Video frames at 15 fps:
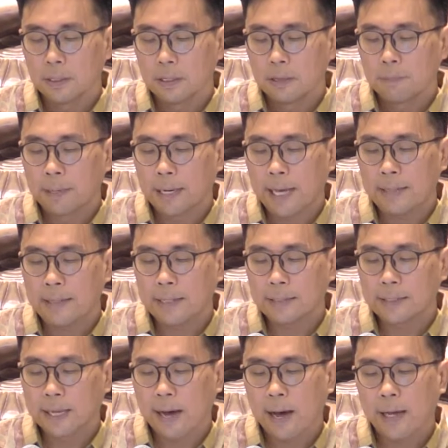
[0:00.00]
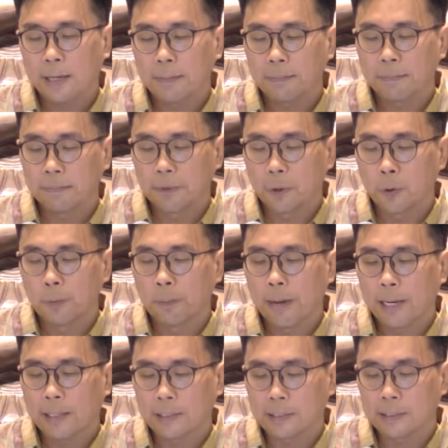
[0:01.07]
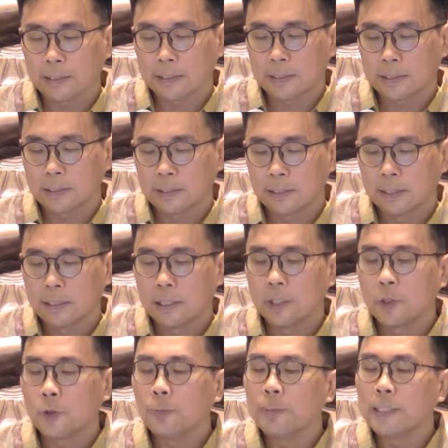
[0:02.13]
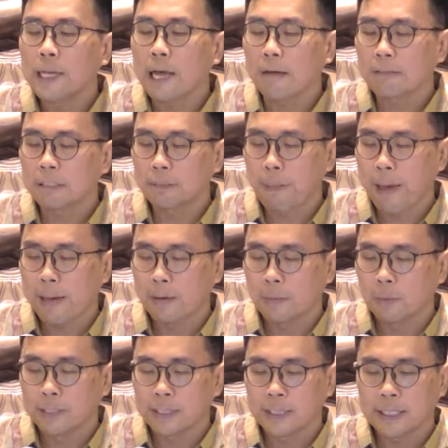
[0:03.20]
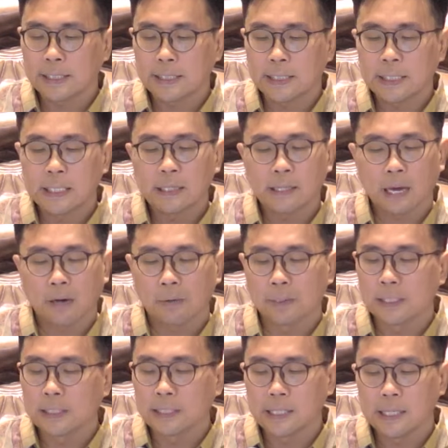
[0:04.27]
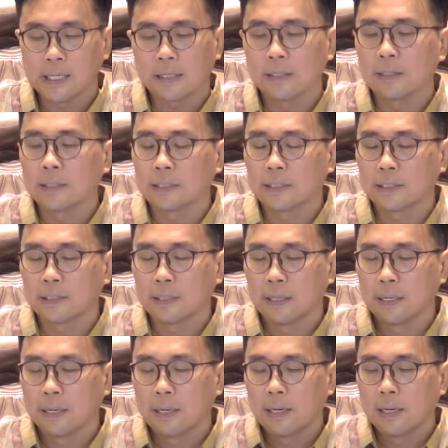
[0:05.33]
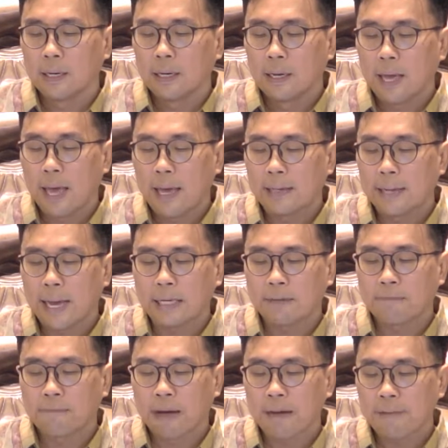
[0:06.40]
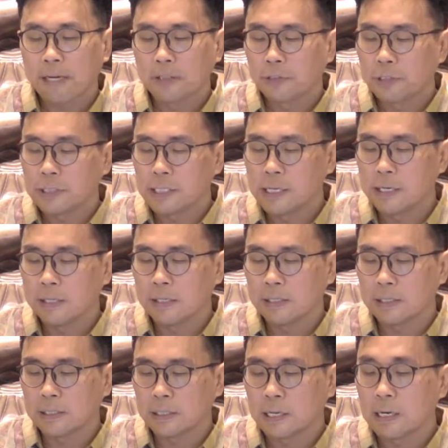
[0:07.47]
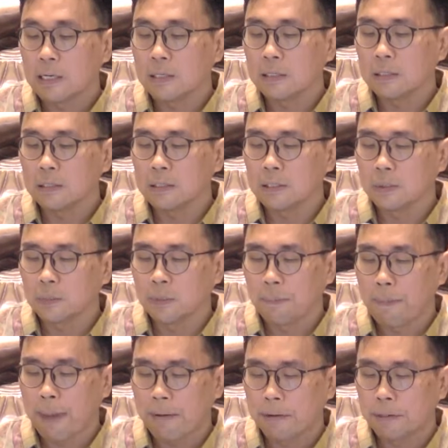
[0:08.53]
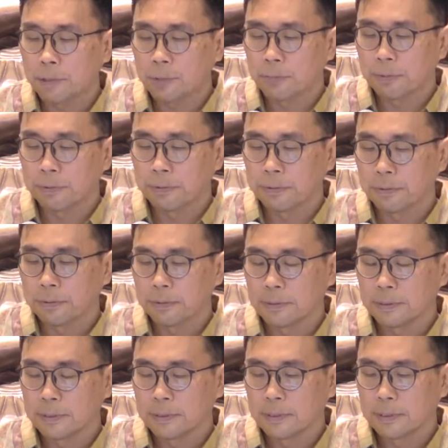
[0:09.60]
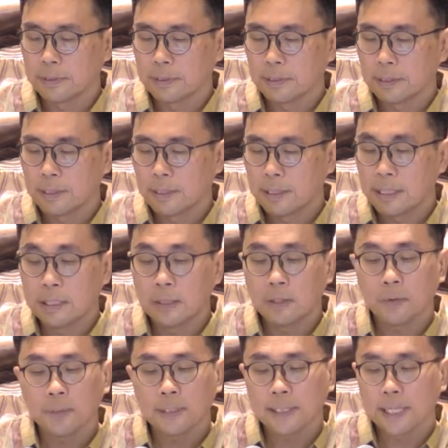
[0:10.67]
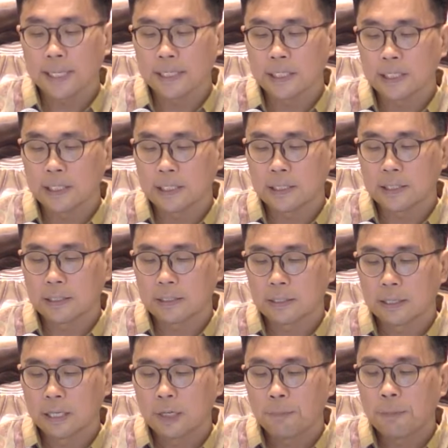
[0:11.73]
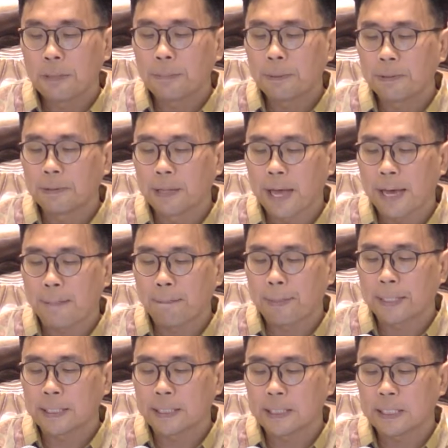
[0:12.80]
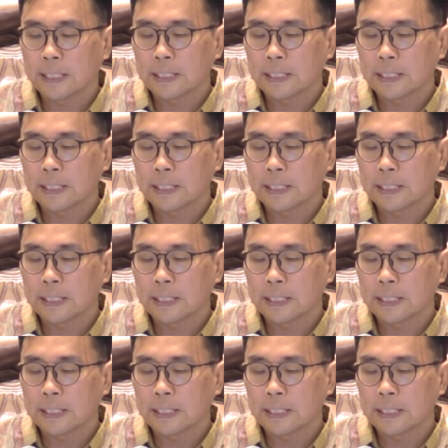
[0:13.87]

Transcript: But at that time, O monks, the human lifespan was 60,000 years, and at 500 years, girls were marriageable. In those days, people had but 6